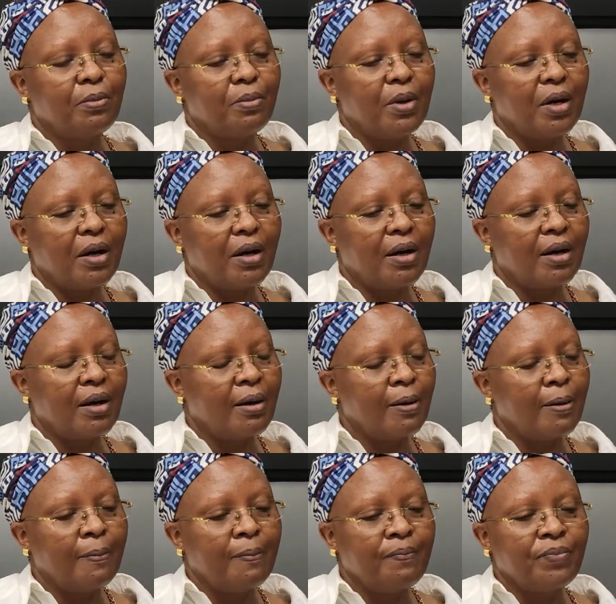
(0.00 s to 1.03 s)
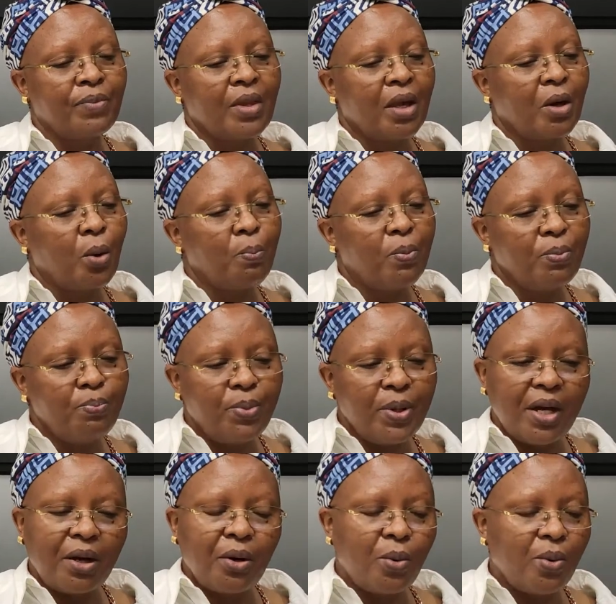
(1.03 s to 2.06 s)
uh,
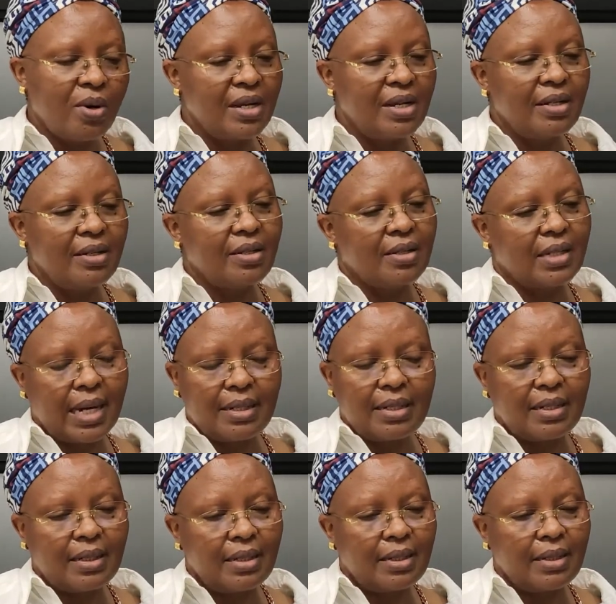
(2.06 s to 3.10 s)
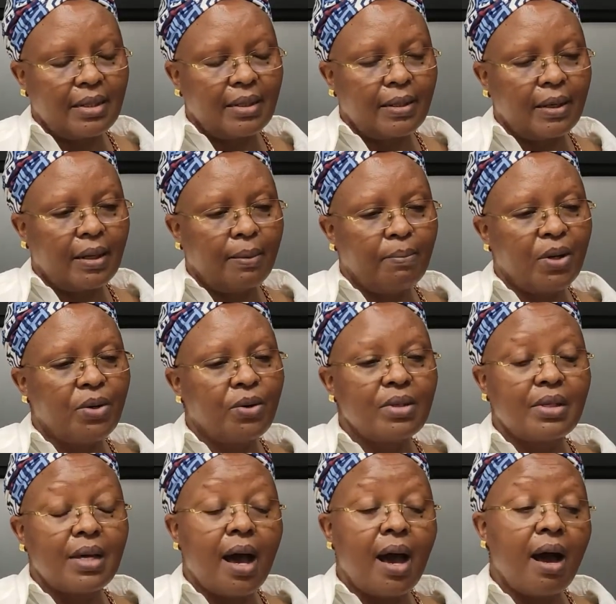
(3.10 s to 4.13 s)
being worried started,
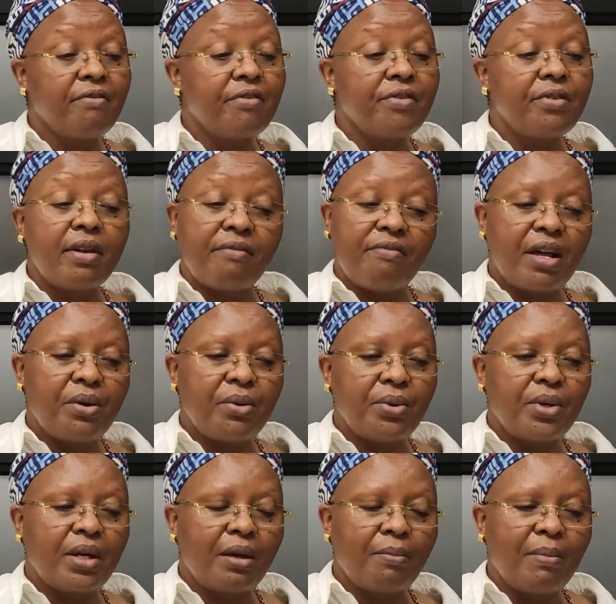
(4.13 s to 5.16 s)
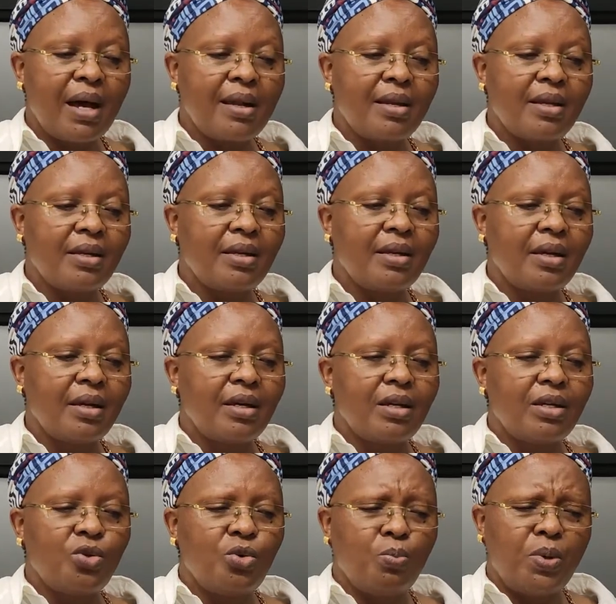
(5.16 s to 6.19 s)
because I have never known Kimani
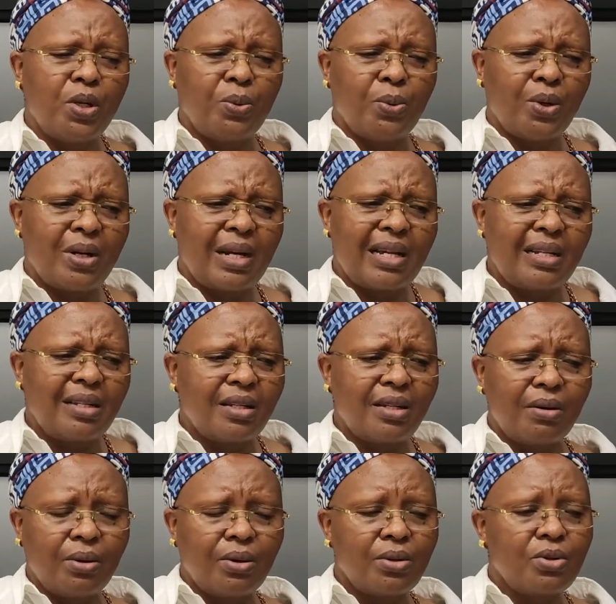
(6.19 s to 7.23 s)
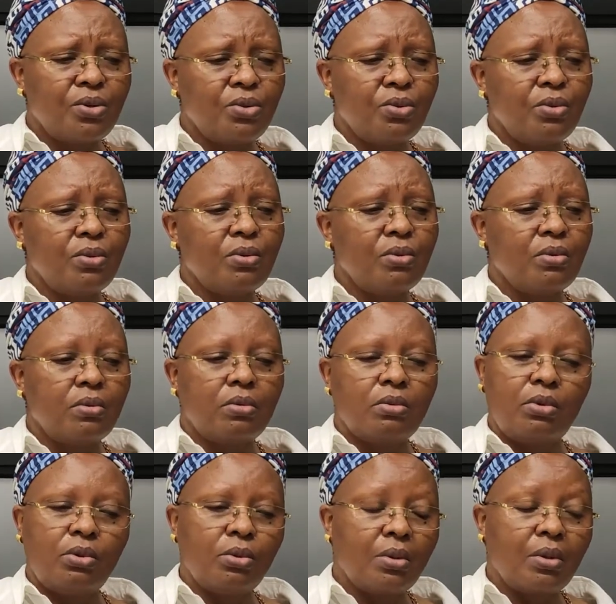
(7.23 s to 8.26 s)
to be worried or to
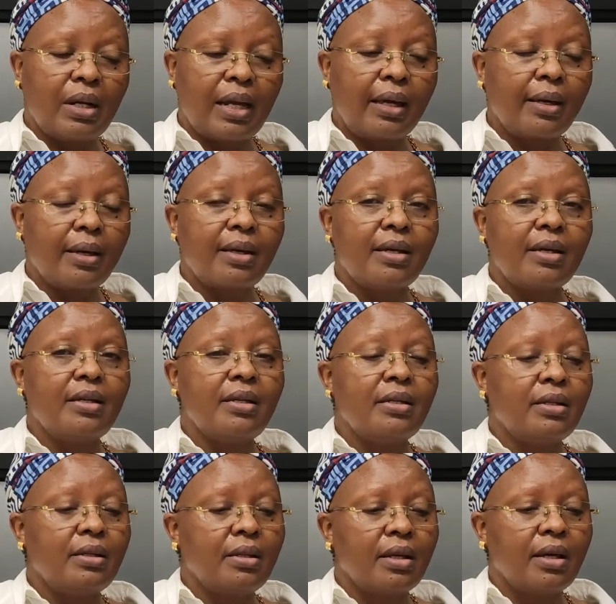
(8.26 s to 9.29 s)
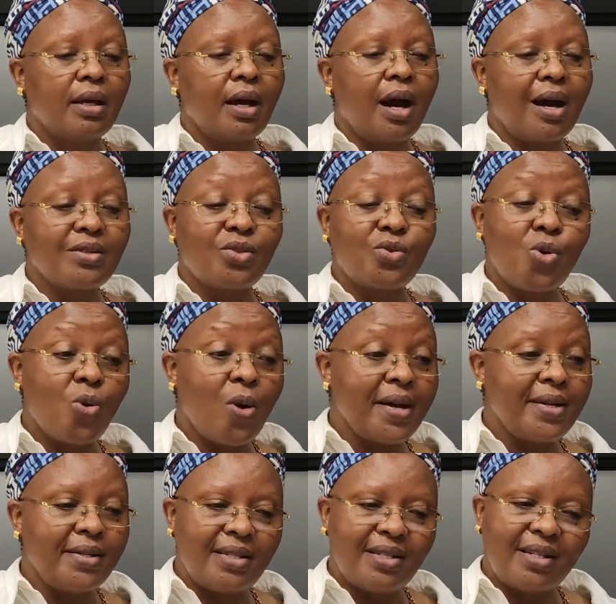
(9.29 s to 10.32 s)
look like he has no
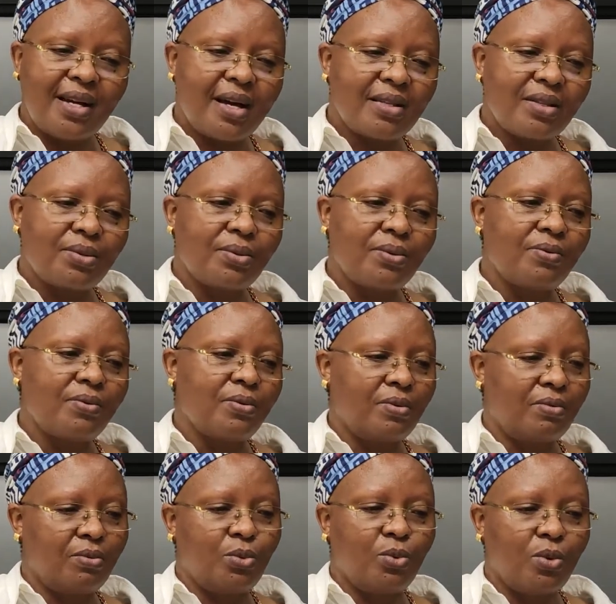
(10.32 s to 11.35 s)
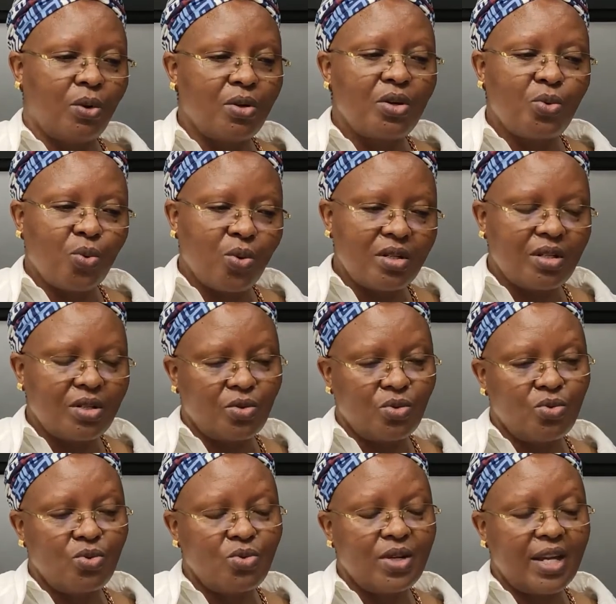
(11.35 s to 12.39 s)
ideas or on what
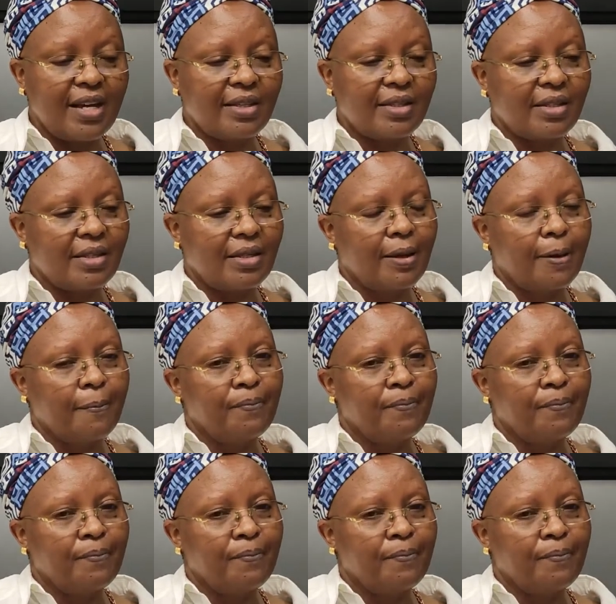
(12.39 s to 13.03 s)
to do next.